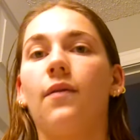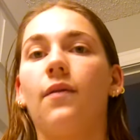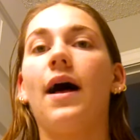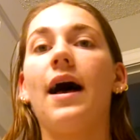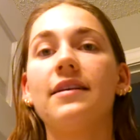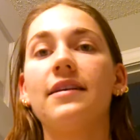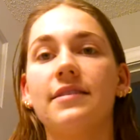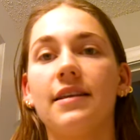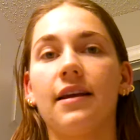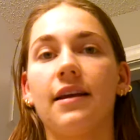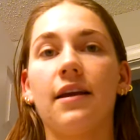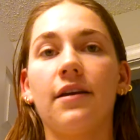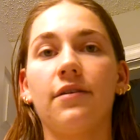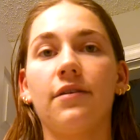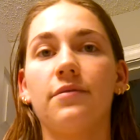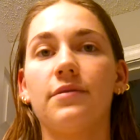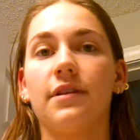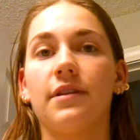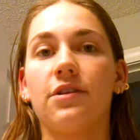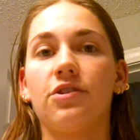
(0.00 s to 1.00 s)
last thing I
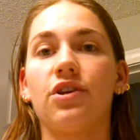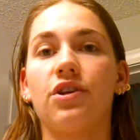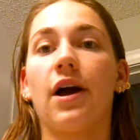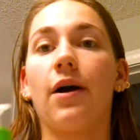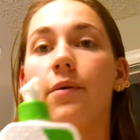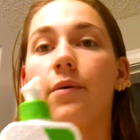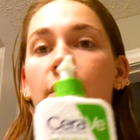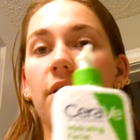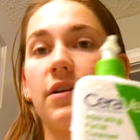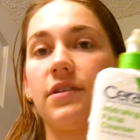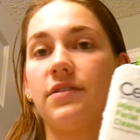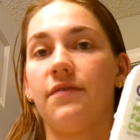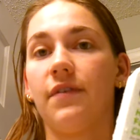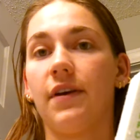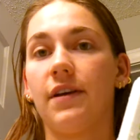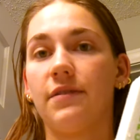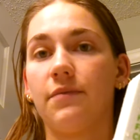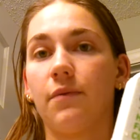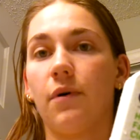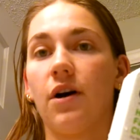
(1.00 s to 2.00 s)
use in the shower is
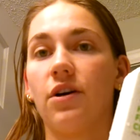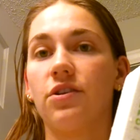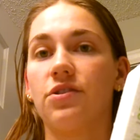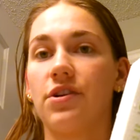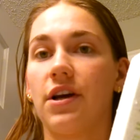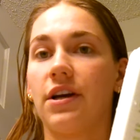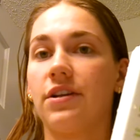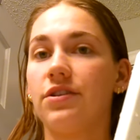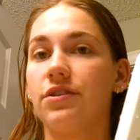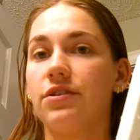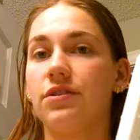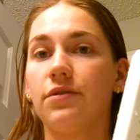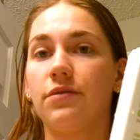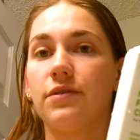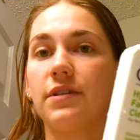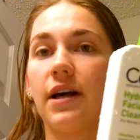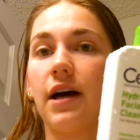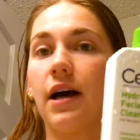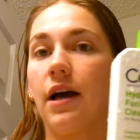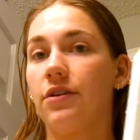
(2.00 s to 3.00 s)
face wash. I just use
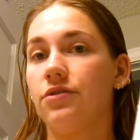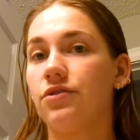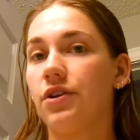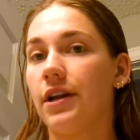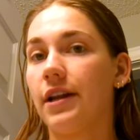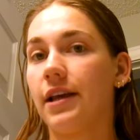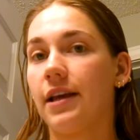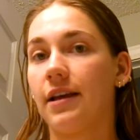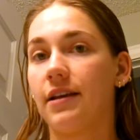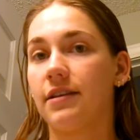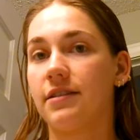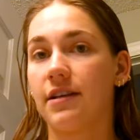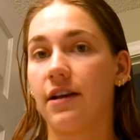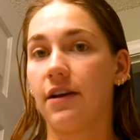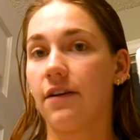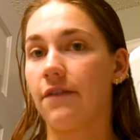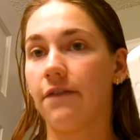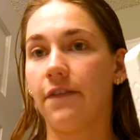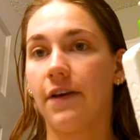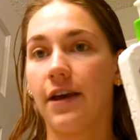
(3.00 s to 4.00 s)
the Hydrating
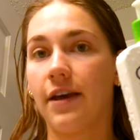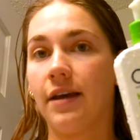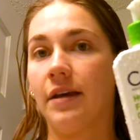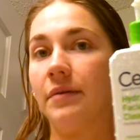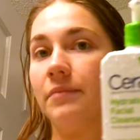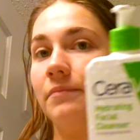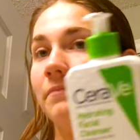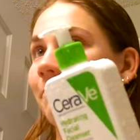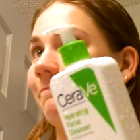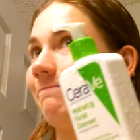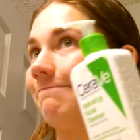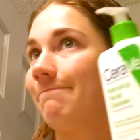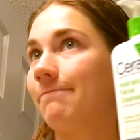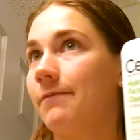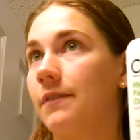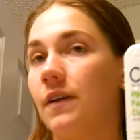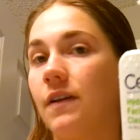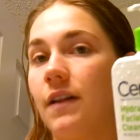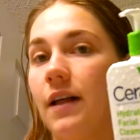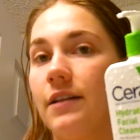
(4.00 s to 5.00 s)
CeraVe
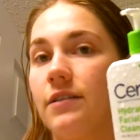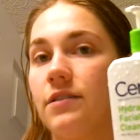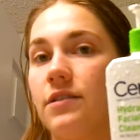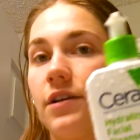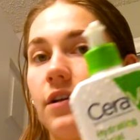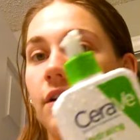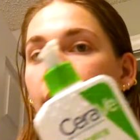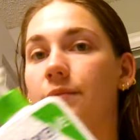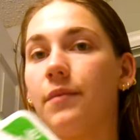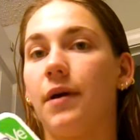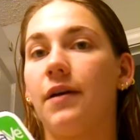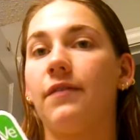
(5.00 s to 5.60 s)
cleanser. I